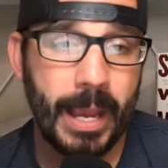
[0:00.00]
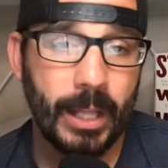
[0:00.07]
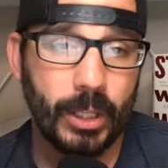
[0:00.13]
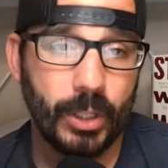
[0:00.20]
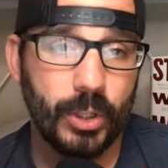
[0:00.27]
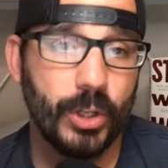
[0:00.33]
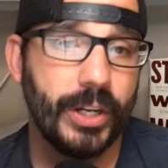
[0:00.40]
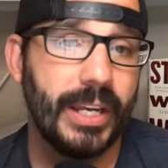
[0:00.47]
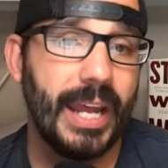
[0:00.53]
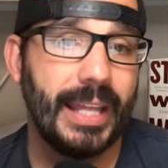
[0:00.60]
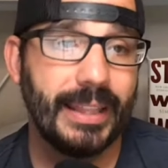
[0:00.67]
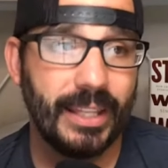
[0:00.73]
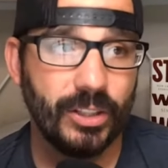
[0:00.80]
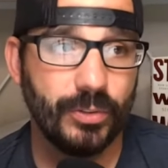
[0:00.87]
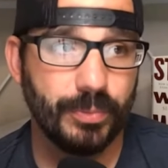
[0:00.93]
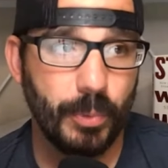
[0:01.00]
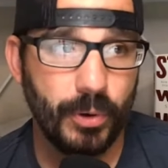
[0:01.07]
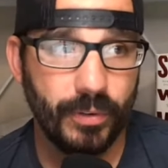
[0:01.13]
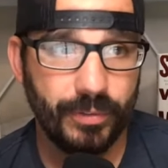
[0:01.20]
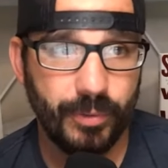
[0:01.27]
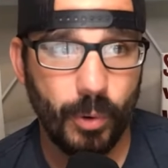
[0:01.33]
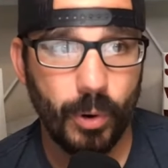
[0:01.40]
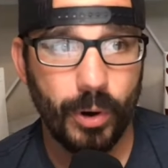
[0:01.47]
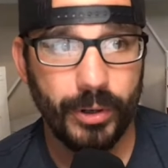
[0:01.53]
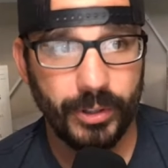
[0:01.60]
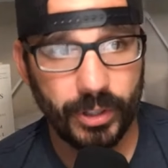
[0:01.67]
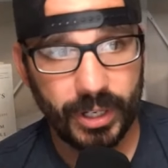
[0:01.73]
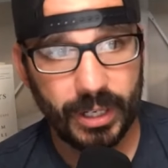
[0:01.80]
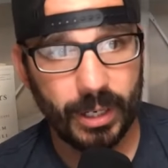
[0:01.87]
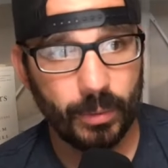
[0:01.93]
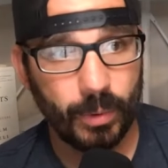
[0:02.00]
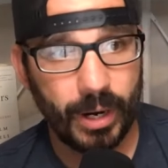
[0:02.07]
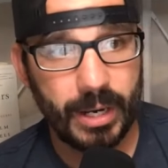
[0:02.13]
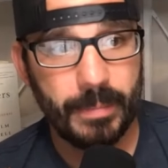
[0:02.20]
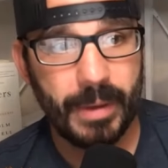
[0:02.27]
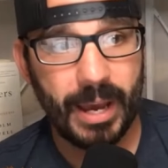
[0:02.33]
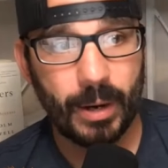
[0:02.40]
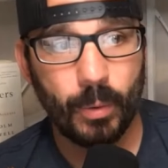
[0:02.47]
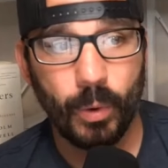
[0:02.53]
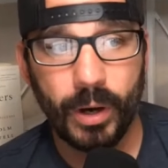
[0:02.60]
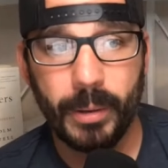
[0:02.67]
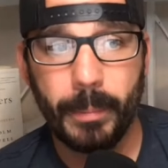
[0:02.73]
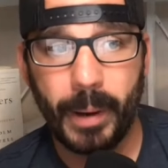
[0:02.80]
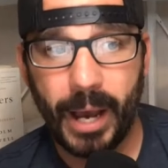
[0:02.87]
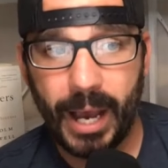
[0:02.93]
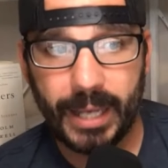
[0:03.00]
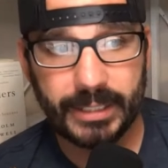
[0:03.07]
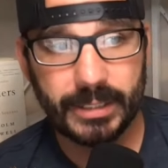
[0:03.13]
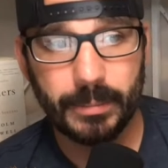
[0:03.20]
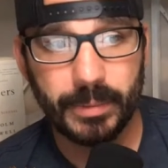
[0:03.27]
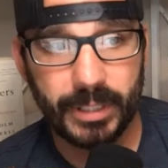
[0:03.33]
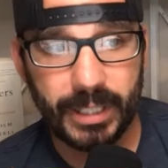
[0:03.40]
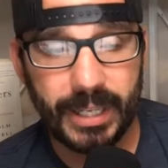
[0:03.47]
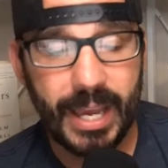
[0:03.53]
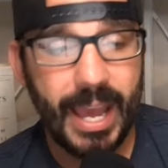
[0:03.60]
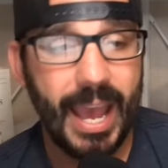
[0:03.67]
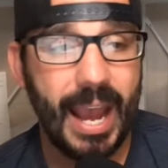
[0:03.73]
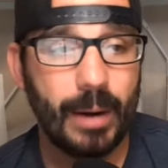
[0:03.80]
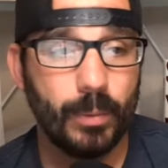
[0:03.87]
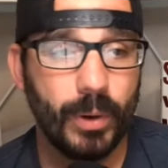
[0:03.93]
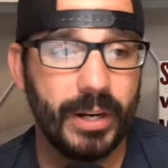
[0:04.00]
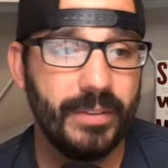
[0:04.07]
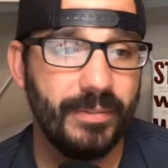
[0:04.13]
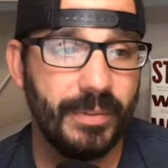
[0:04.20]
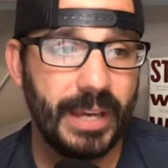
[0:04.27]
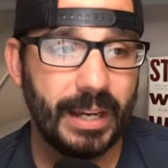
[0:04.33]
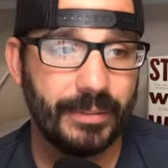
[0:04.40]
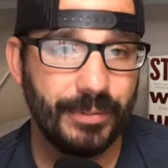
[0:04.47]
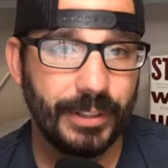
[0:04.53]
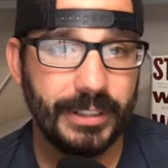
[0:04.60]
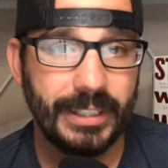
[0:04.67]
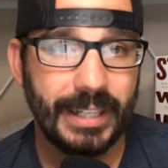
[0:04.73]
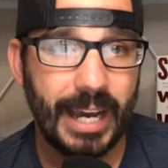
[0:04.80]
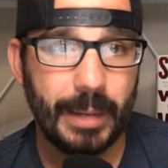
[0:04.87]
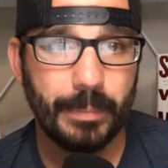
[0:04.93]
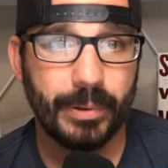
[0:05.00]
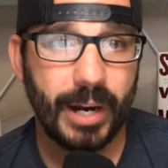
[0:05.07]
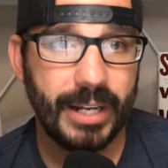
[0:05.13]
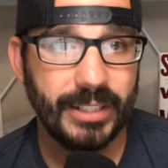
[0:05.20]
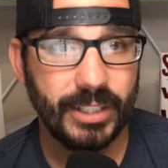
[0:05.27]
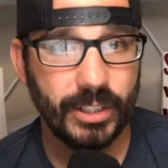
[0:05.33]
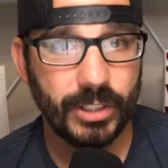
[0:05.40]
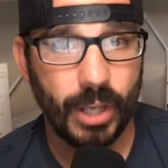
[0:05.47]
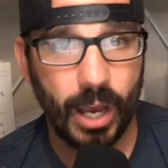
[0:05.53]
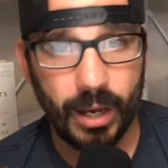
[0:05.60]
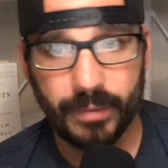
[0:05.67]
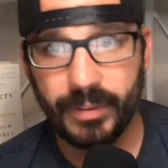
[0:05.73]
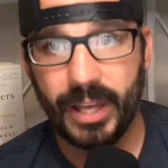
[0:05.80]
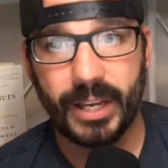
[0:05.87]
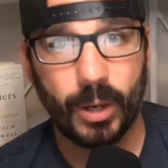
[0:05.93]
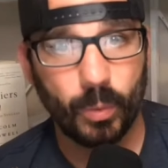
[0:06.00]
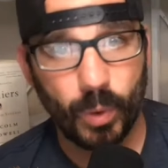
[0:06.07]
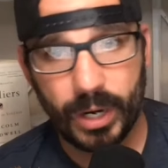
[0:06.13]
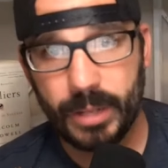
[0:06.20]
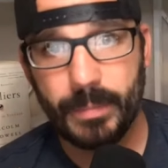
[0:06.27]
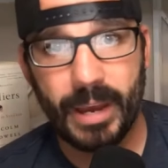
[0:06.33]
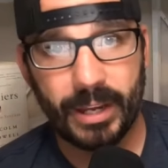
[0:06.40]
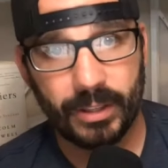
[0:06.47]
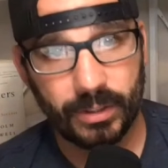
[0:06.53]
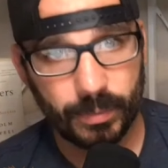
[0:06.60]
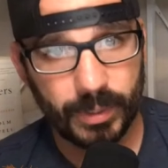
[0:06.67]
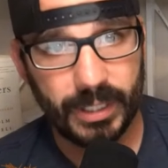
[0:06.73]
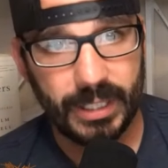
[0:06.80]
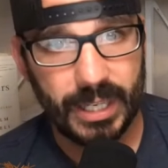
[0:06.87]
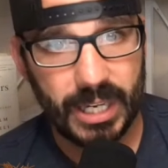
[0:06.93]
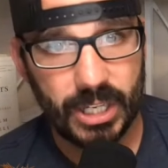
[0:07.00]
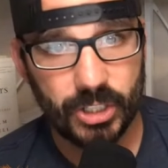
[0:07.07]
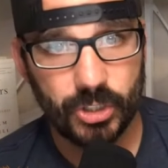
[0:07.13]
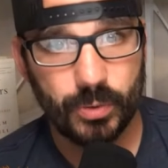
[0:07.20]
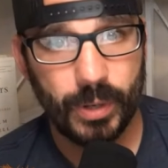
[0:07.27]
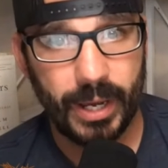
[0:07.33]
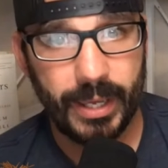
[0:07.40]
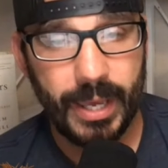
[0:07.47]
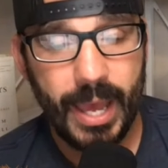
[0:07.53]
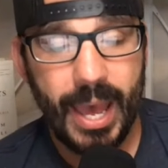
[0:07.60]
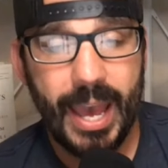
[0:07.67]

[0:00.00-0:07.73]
Looking at this moving forward, you're getting a running back one, possibly at running back 59 prices of like a running back 3-ish, right?